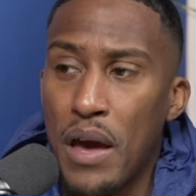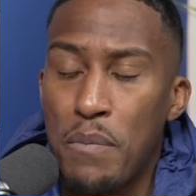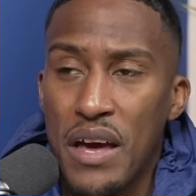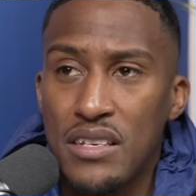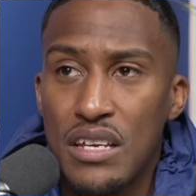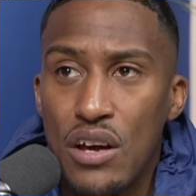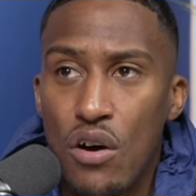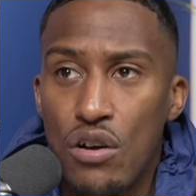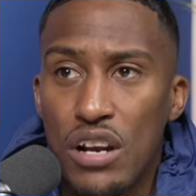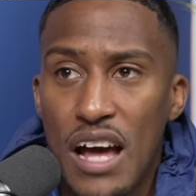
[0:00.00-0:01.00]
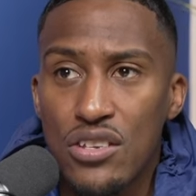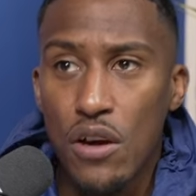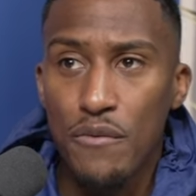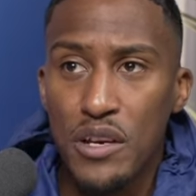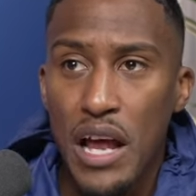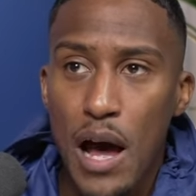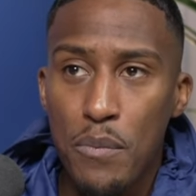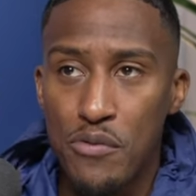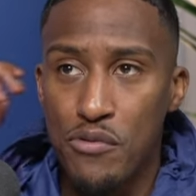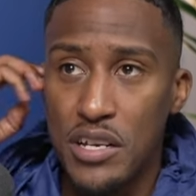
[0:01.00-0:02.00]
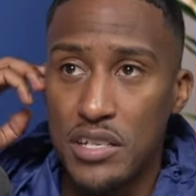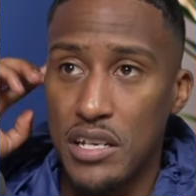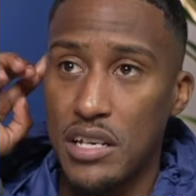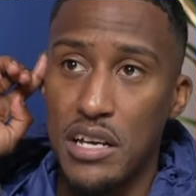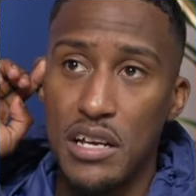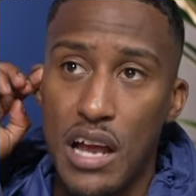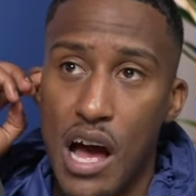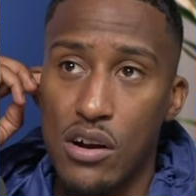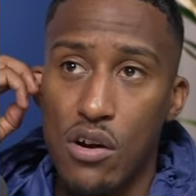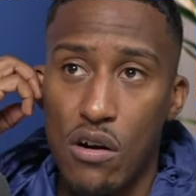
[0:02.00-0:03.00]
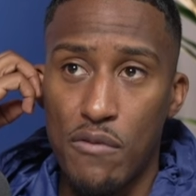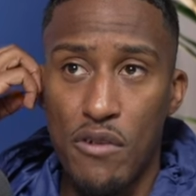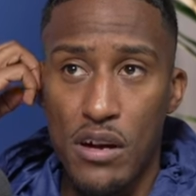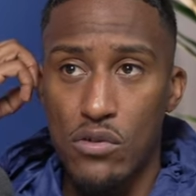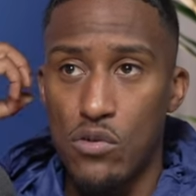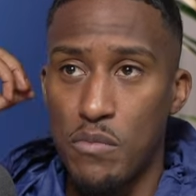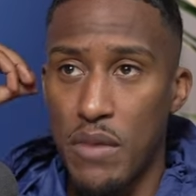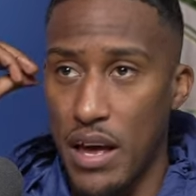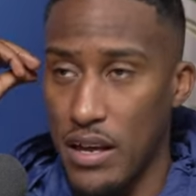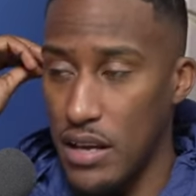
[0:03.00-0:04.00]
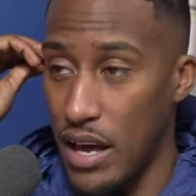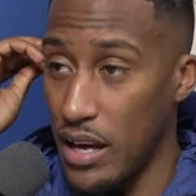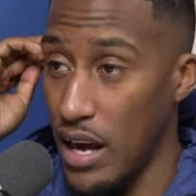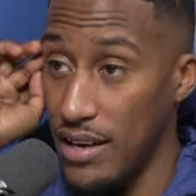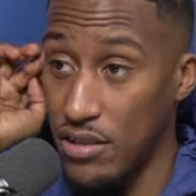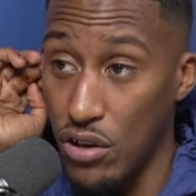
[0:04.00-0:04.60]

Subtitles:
Basing it on like something that happened recently, like I got a friend called Met, aka